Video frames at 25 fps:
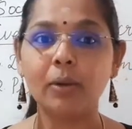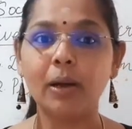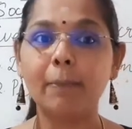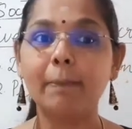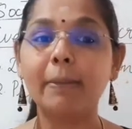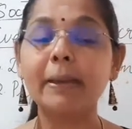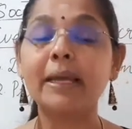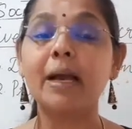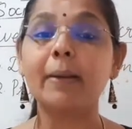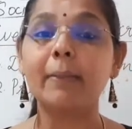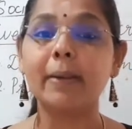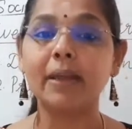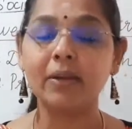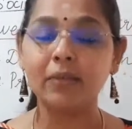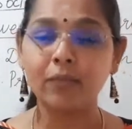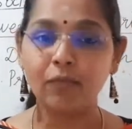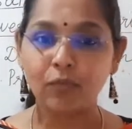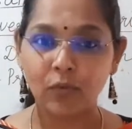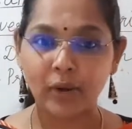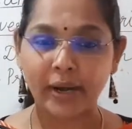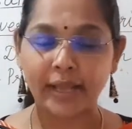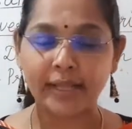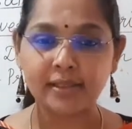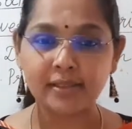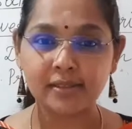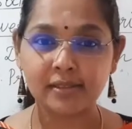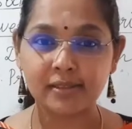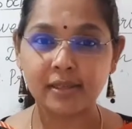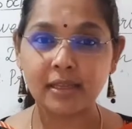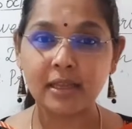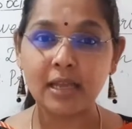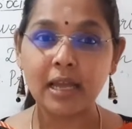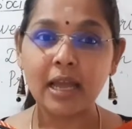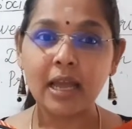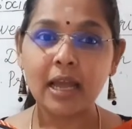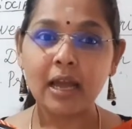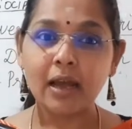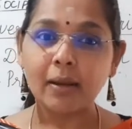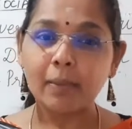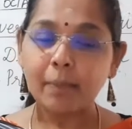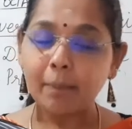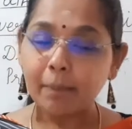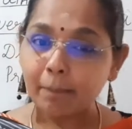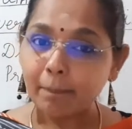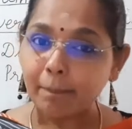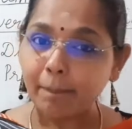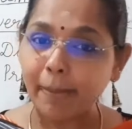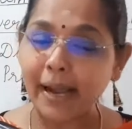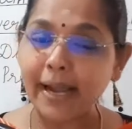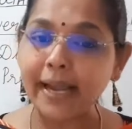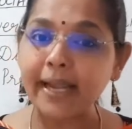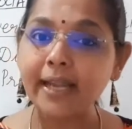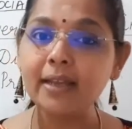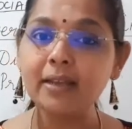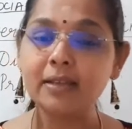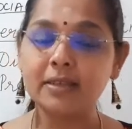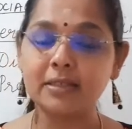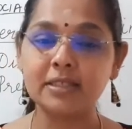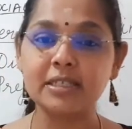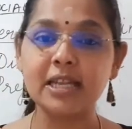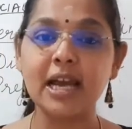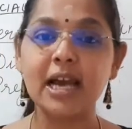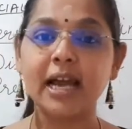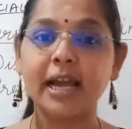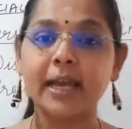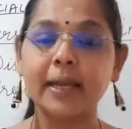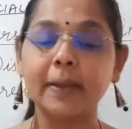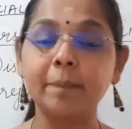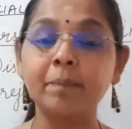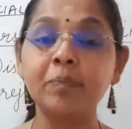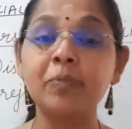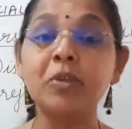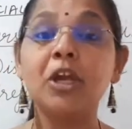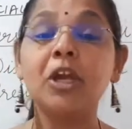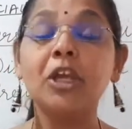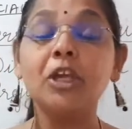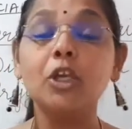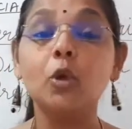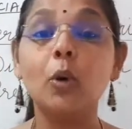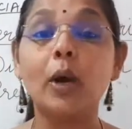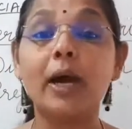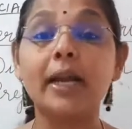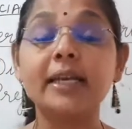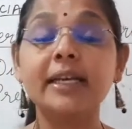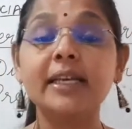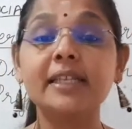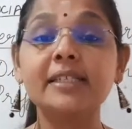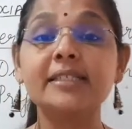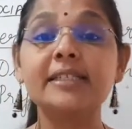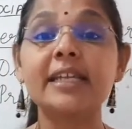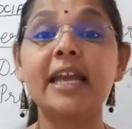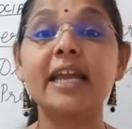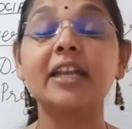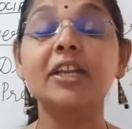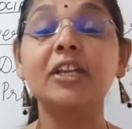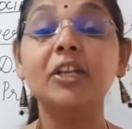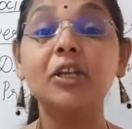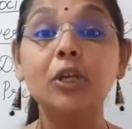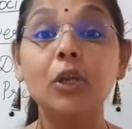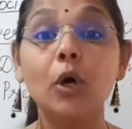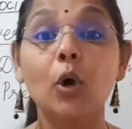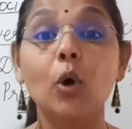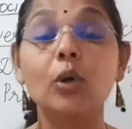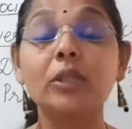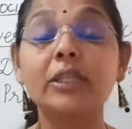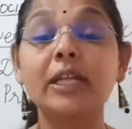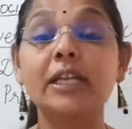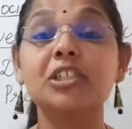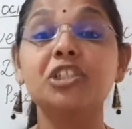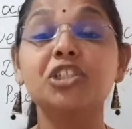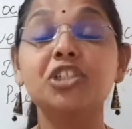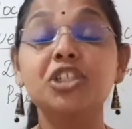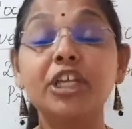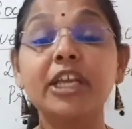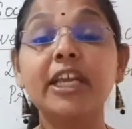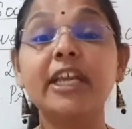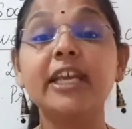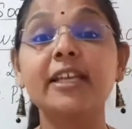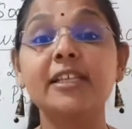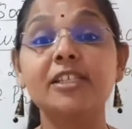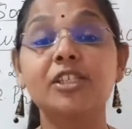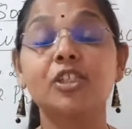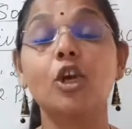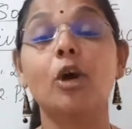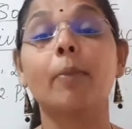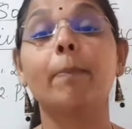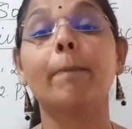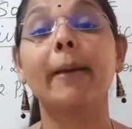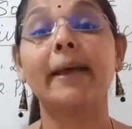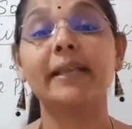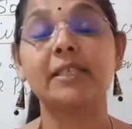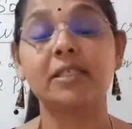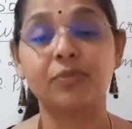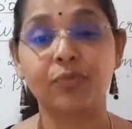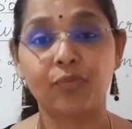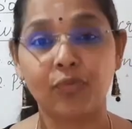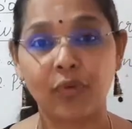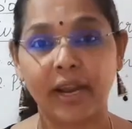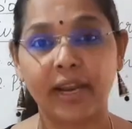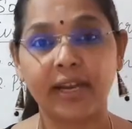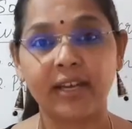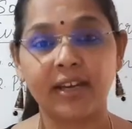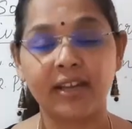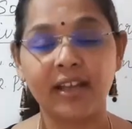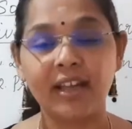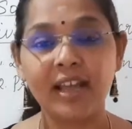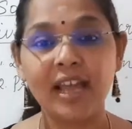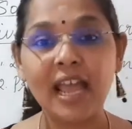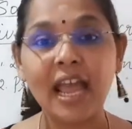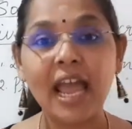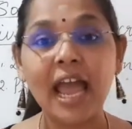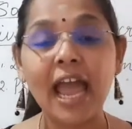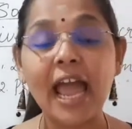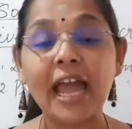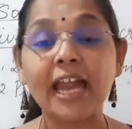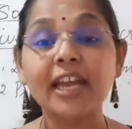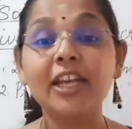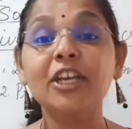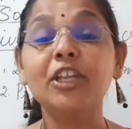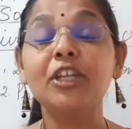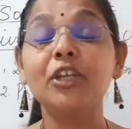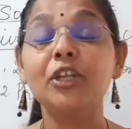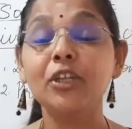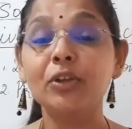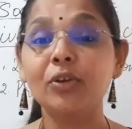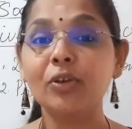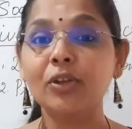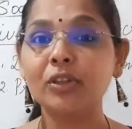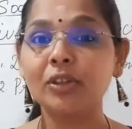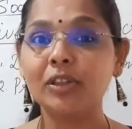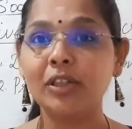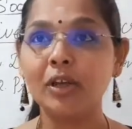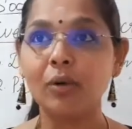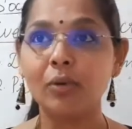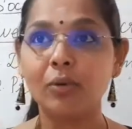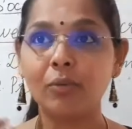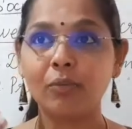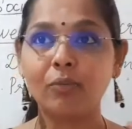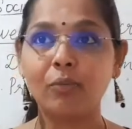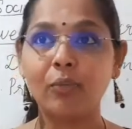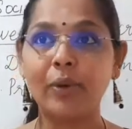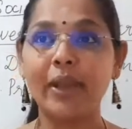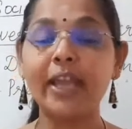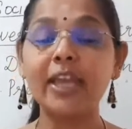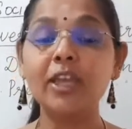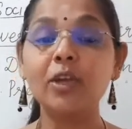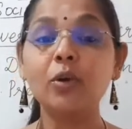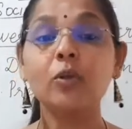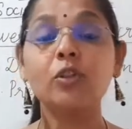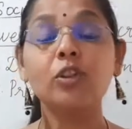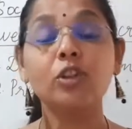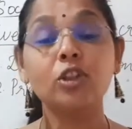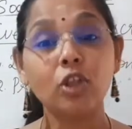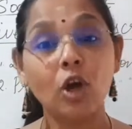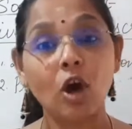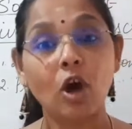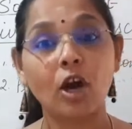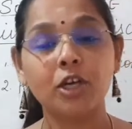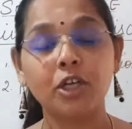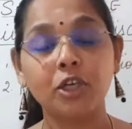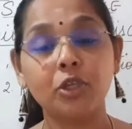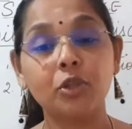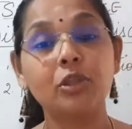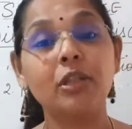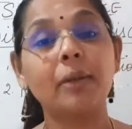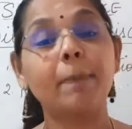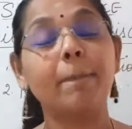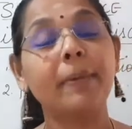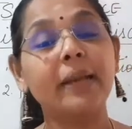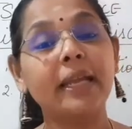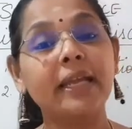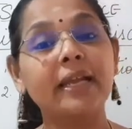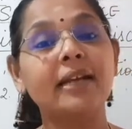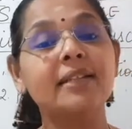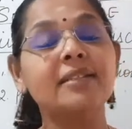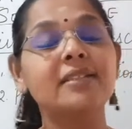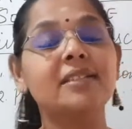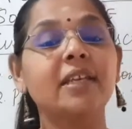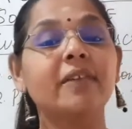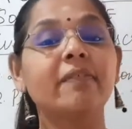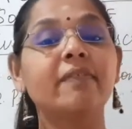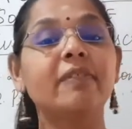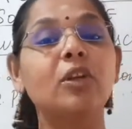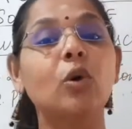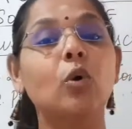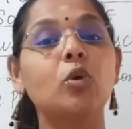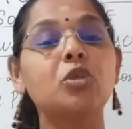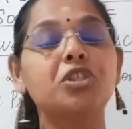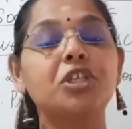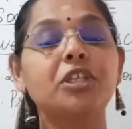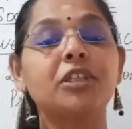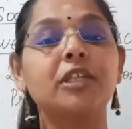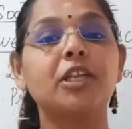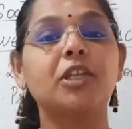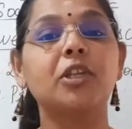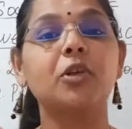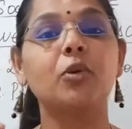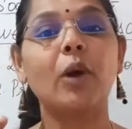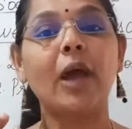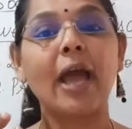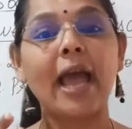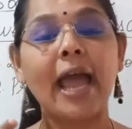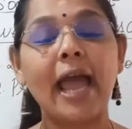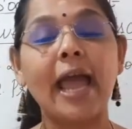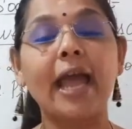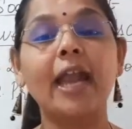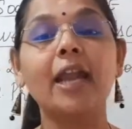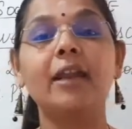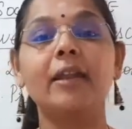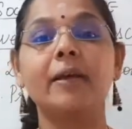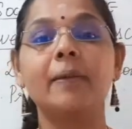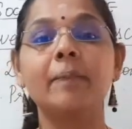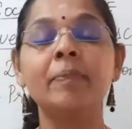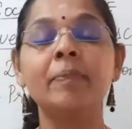becoming friends, by time you understand, no, that she is your best friend. And the way you thought, the preconceived notion that you had